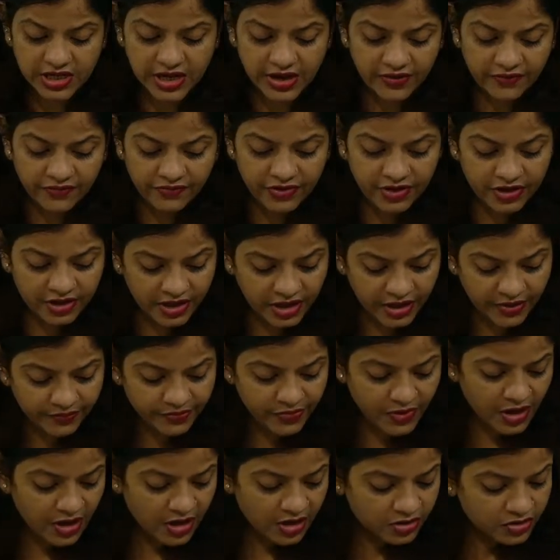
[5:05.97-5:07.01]
everything.
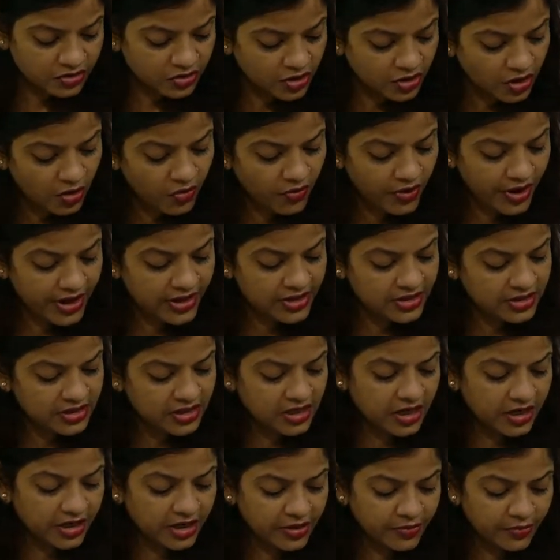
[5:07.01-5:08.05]
So now
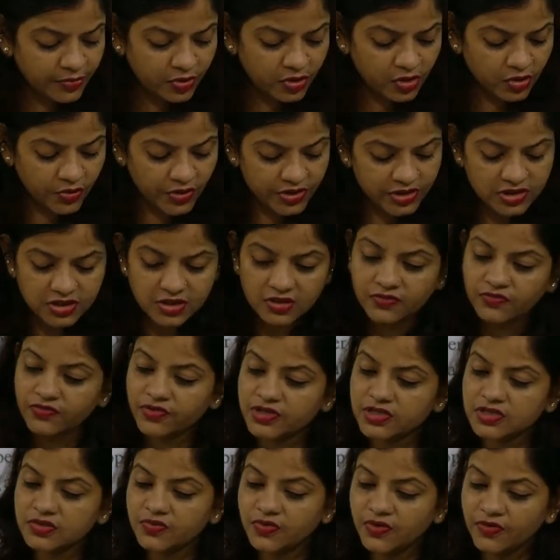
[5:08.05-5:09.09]
NCERT book question first
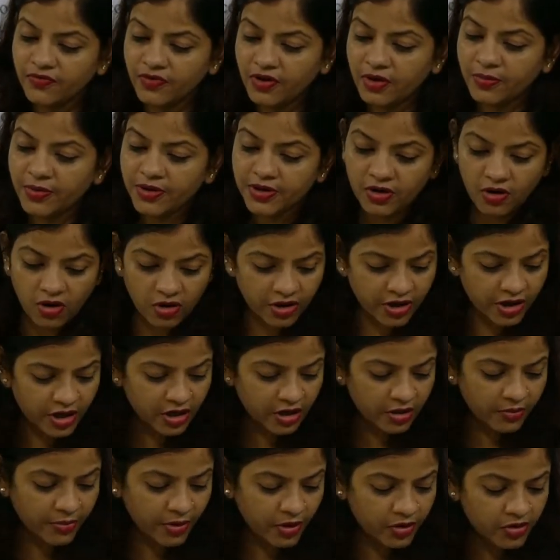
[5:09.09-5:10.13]
we will be talking
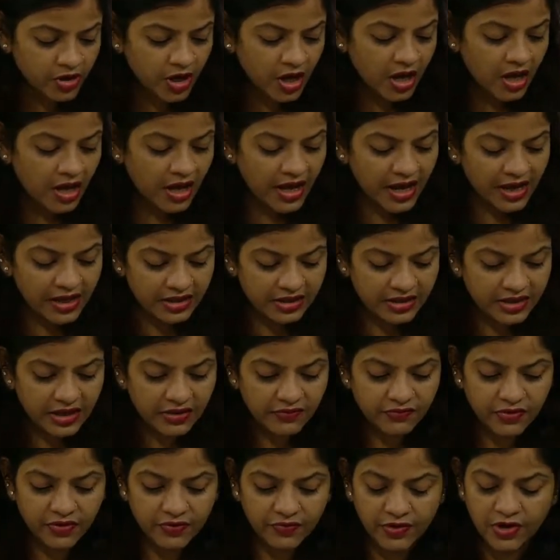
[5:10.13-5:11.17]
about, and
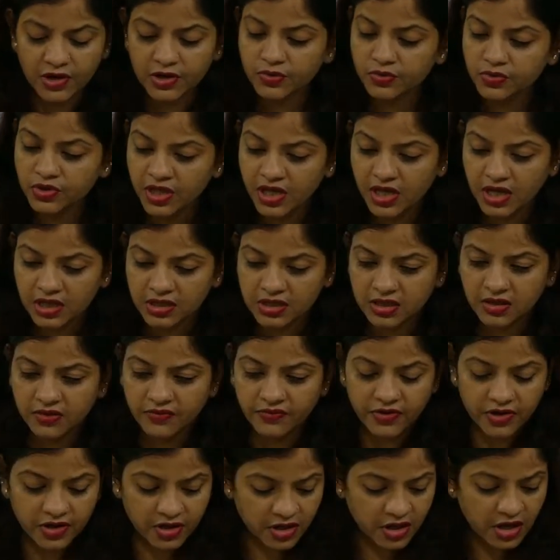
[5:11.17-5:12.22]
then we will do the other
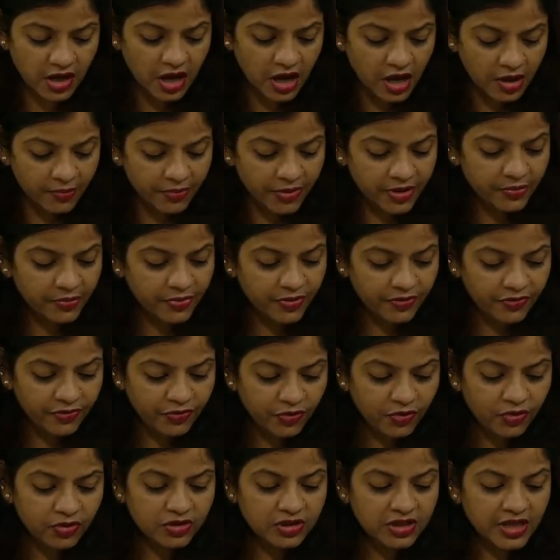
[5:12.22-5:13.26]
work. But
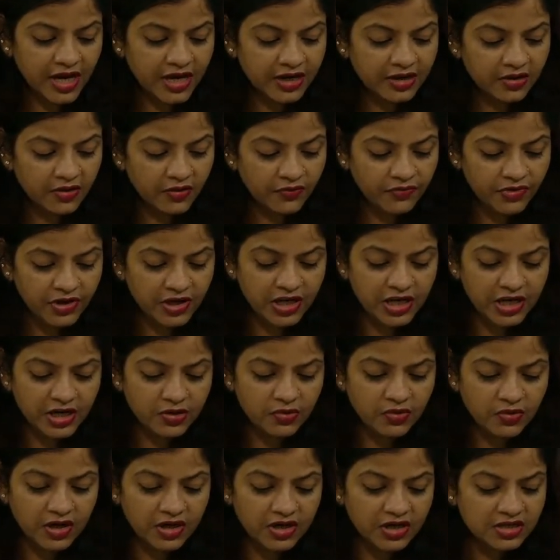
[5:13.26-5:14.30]
before that, we need to
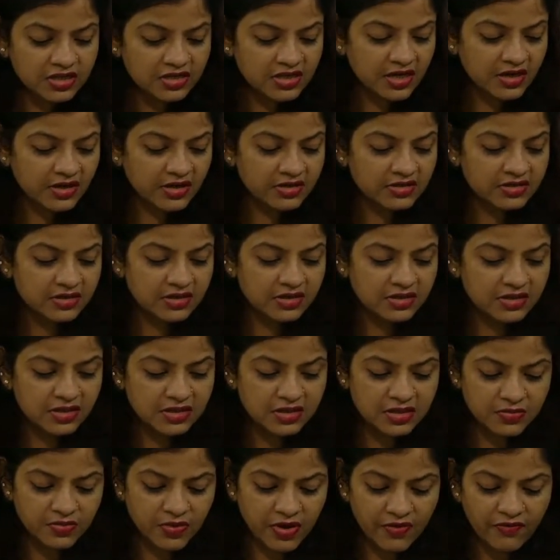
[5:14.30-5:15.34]
understand resistance.
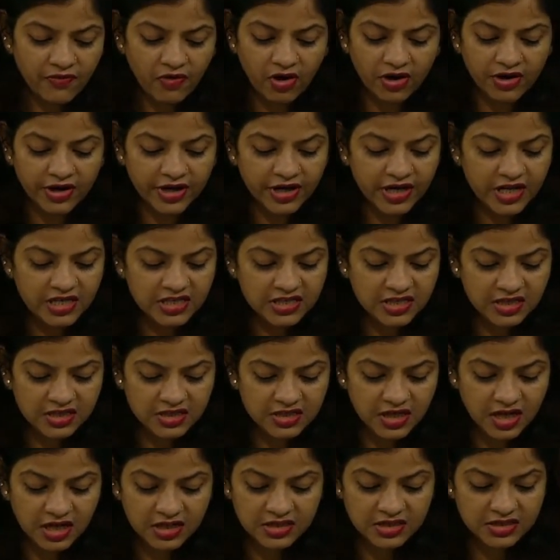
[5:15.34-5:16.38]
We have already
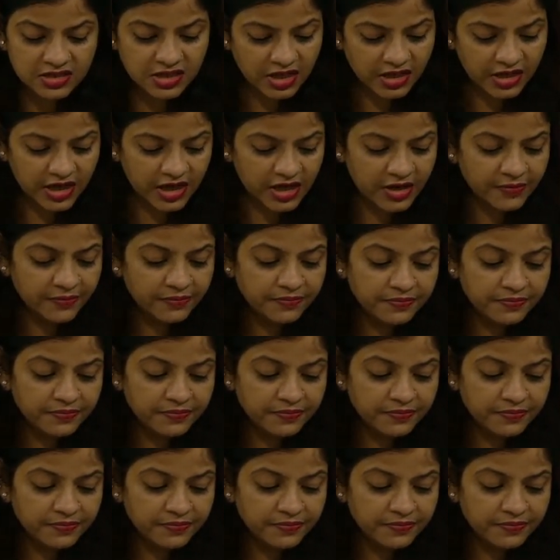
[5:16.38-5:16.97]
studied.